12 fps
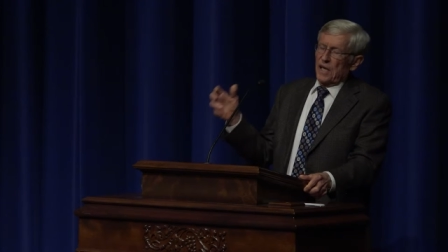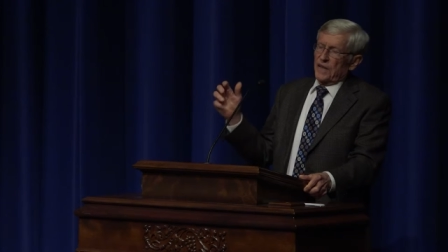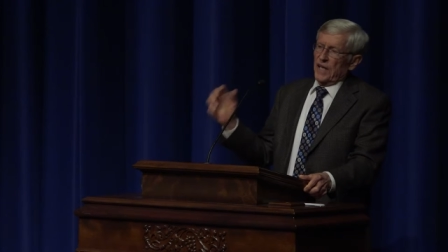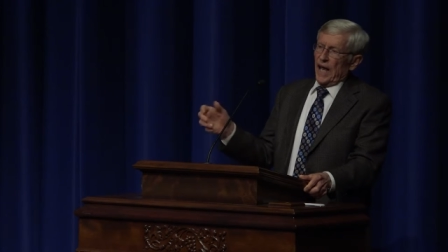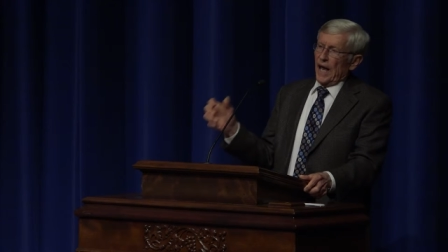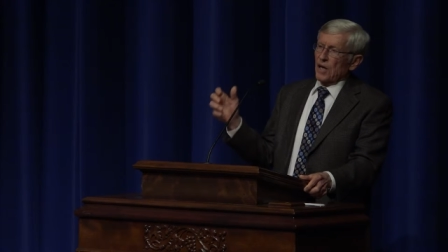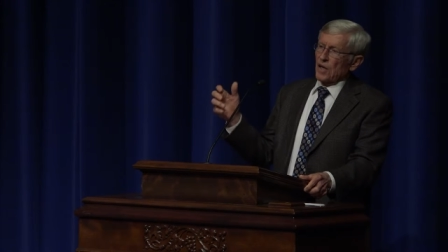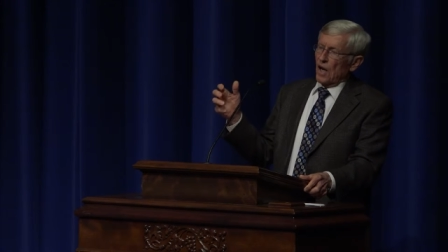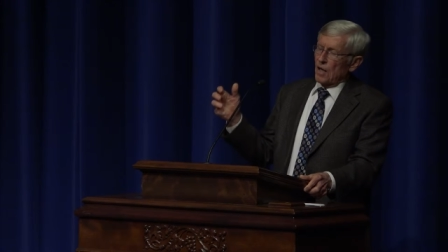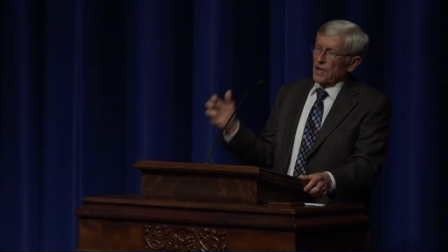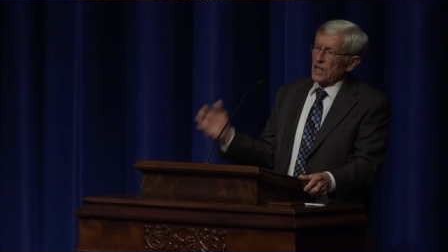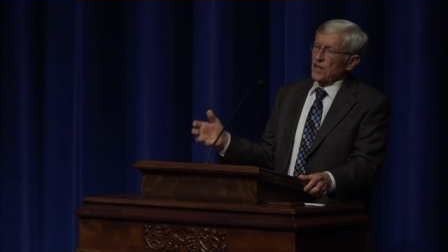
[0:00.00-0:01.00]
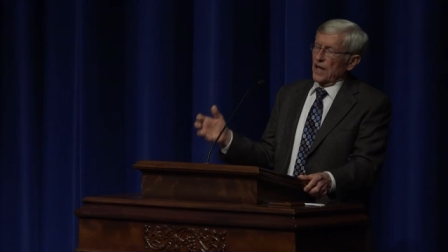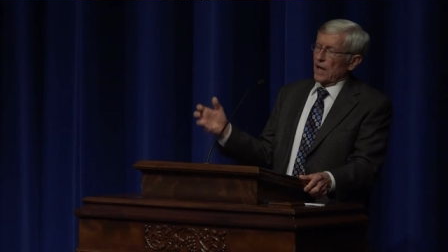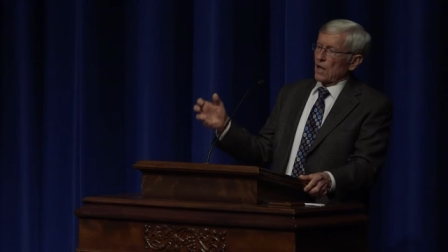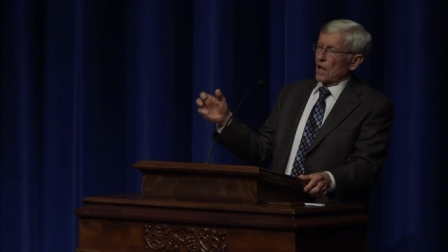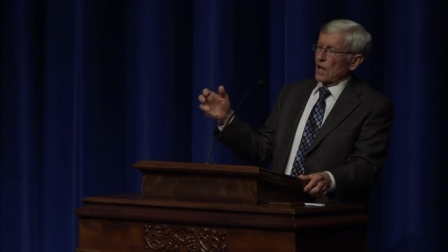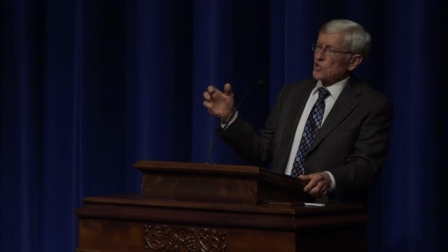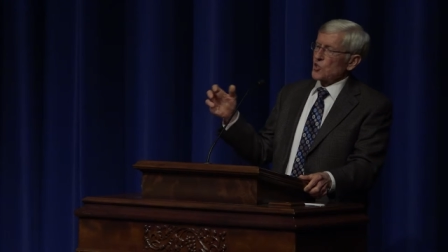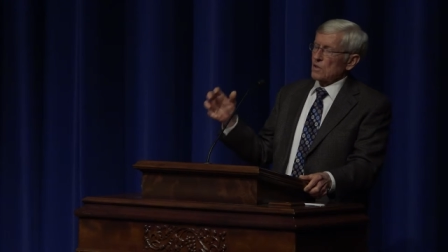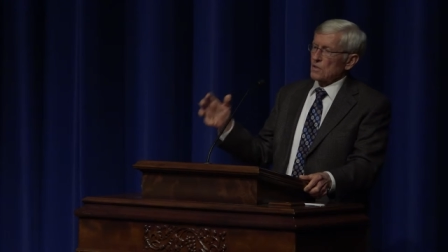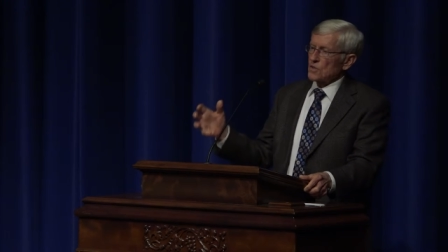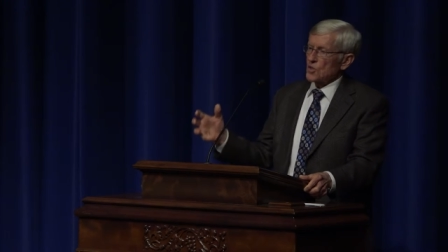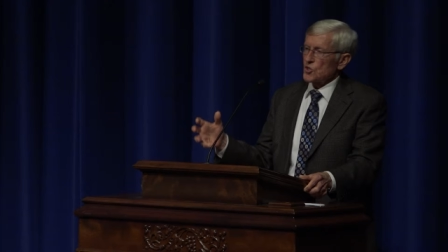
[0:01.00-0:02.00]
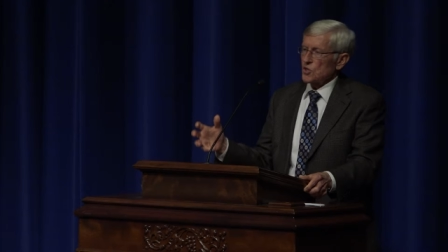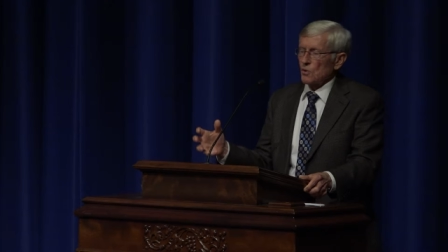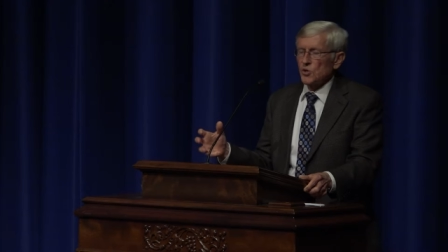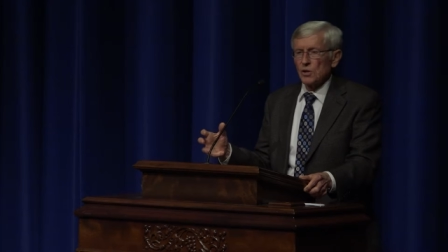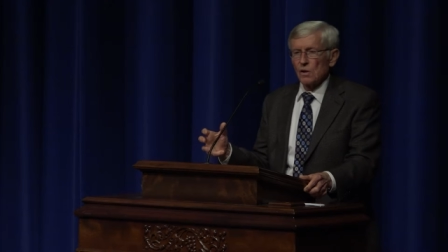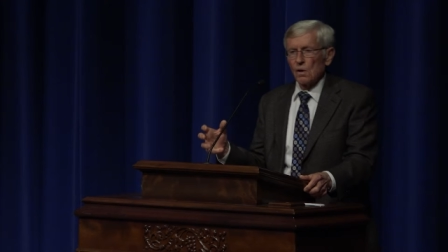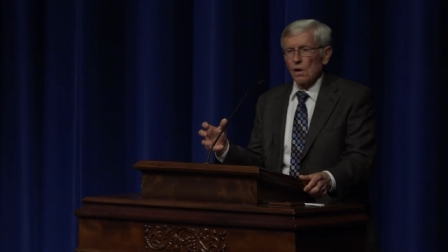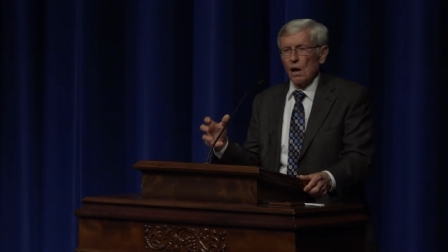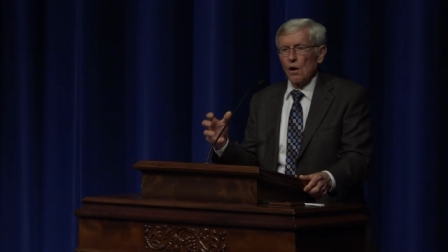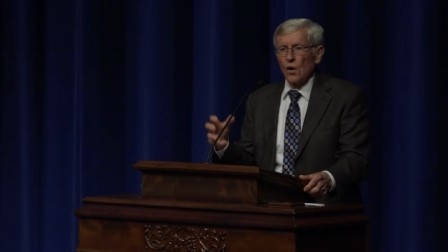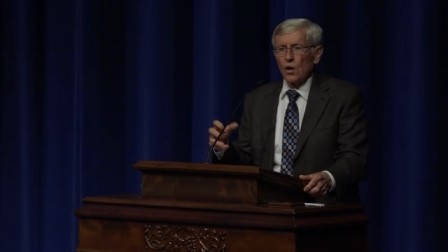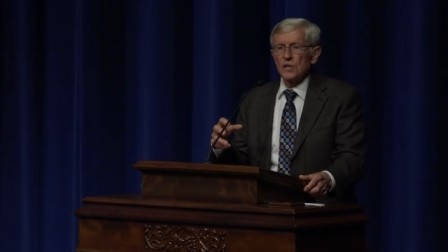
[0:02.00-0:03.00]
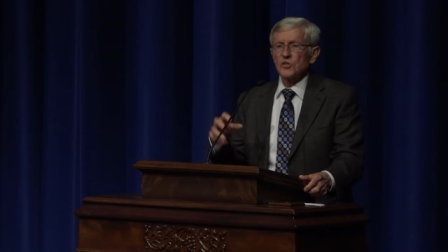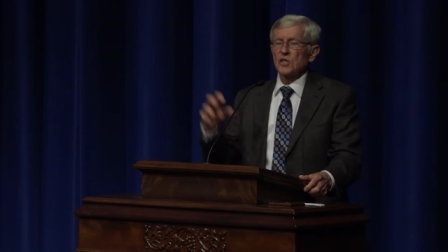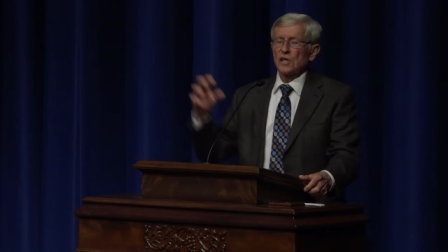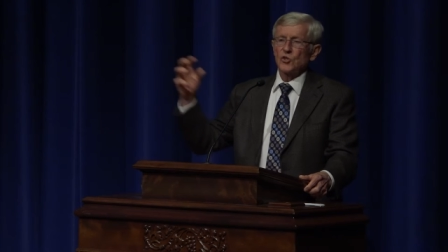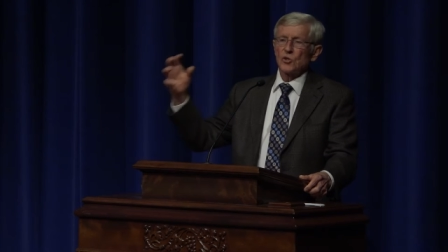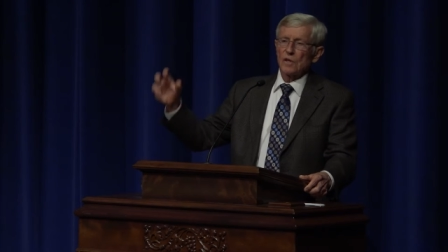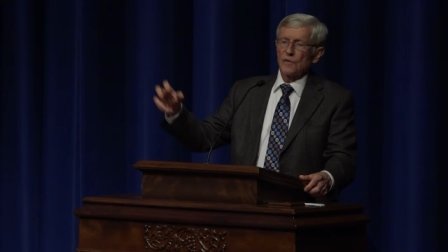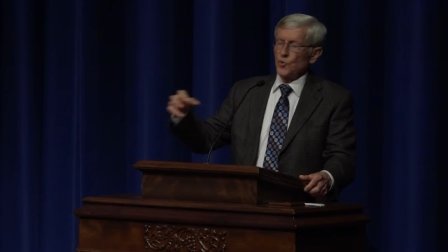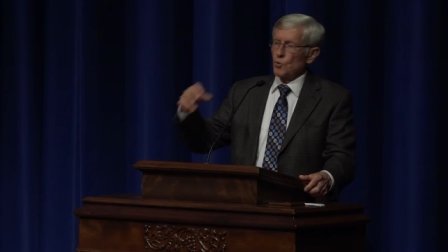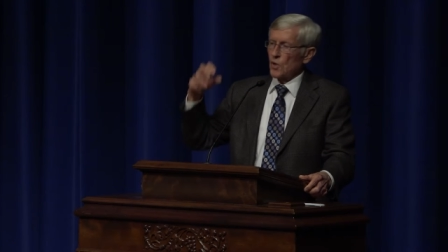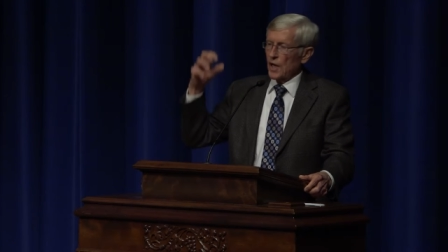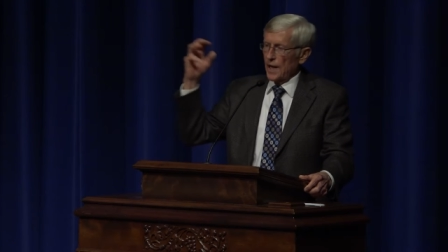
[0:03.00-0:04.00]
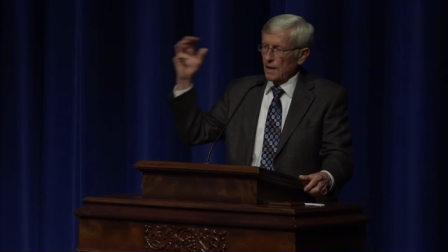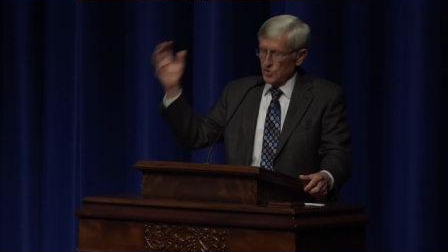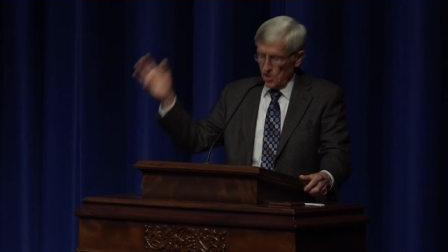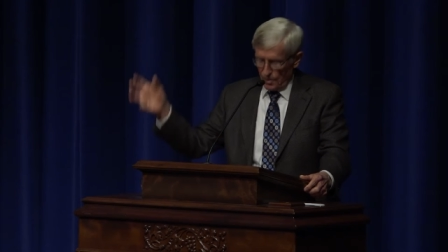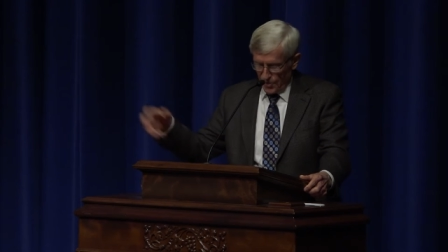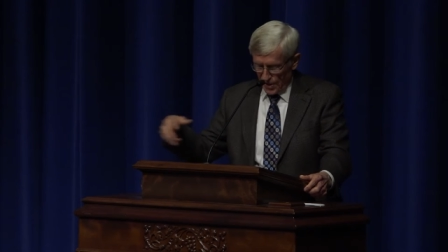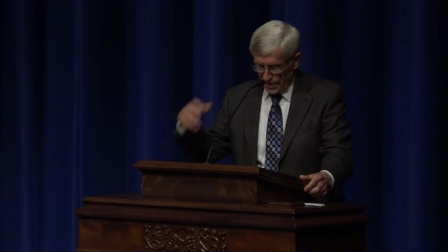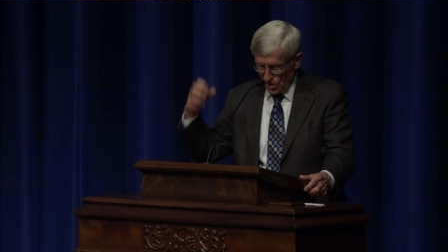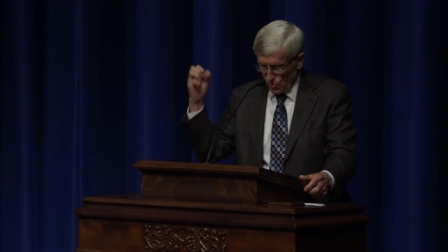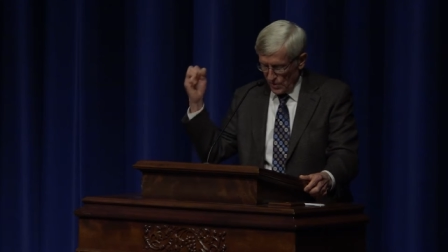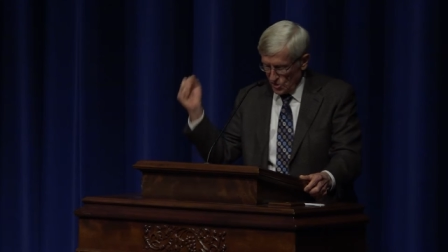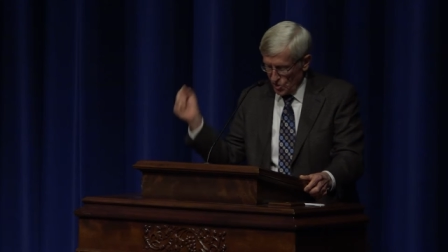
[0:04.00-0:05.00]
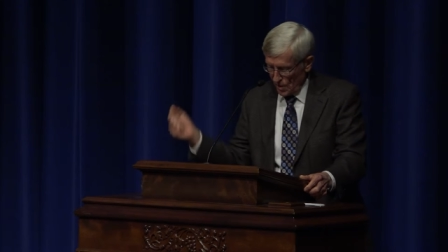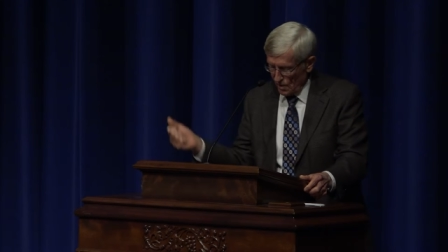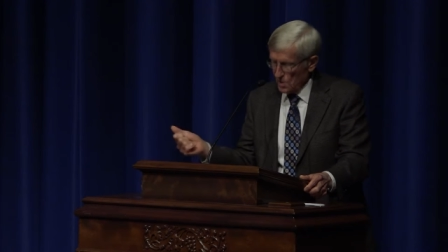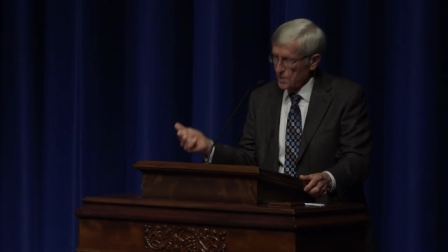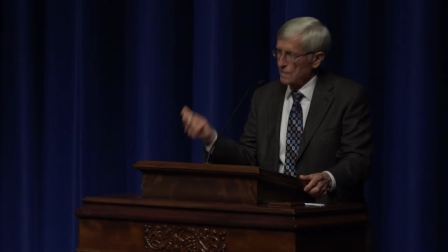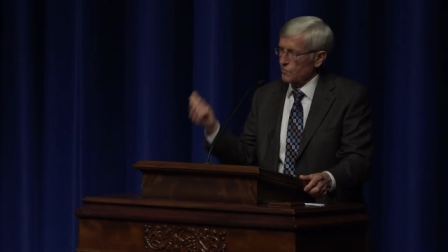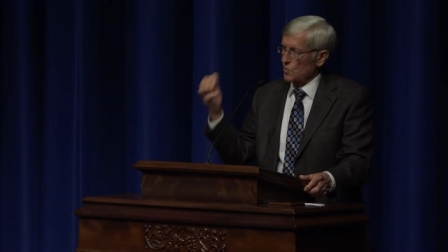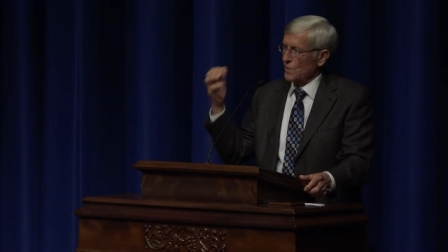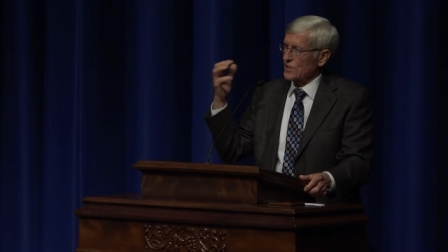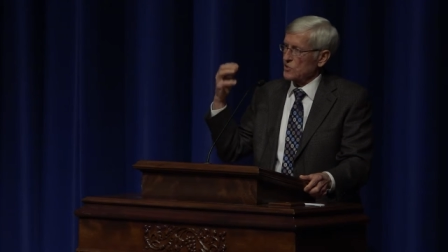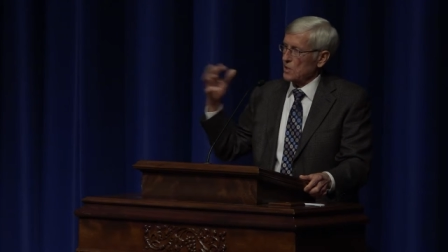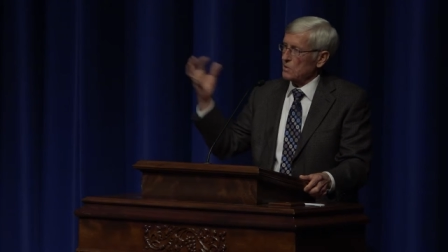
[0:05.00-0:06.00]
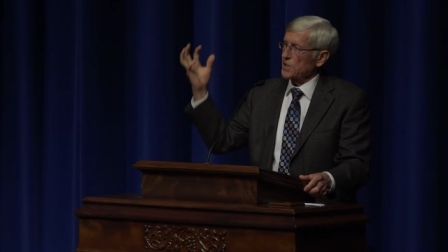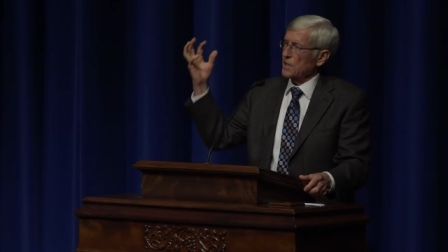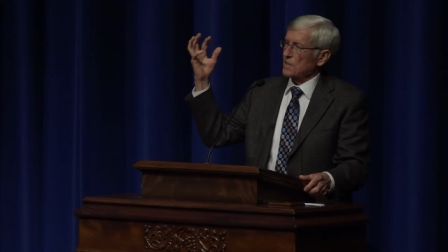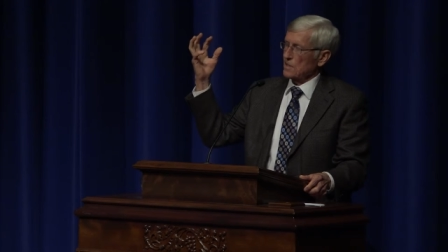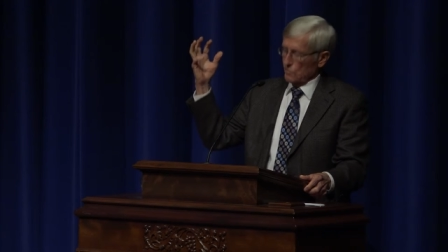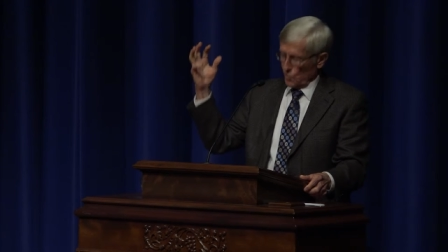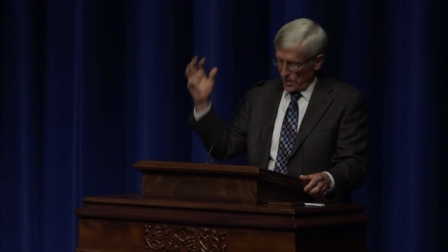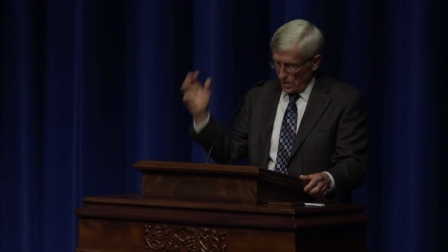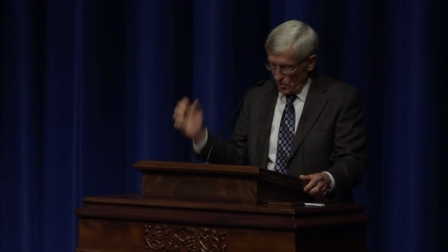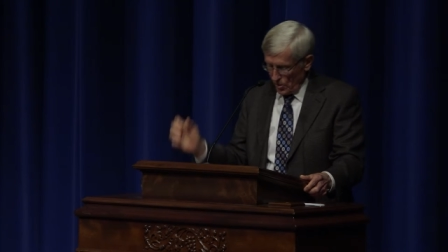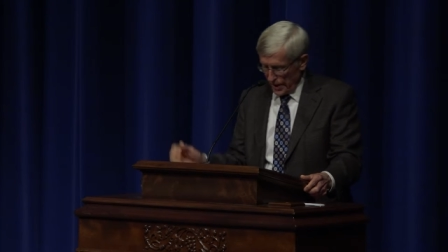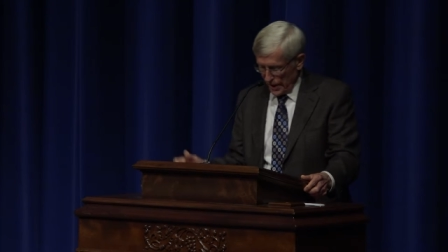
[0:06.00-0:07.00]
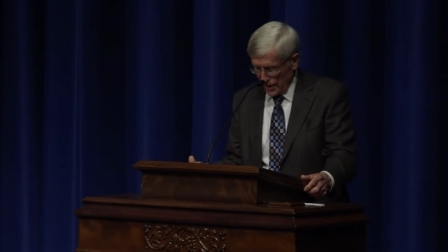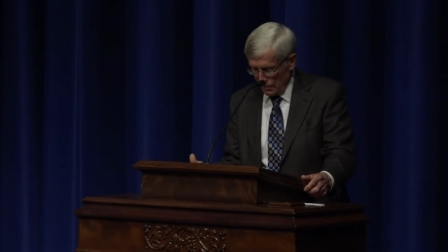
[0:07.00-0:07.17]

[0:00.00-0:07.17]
the economic, the ecological, and the social are all essential if you want to have something that's regenerative and resilient and renewing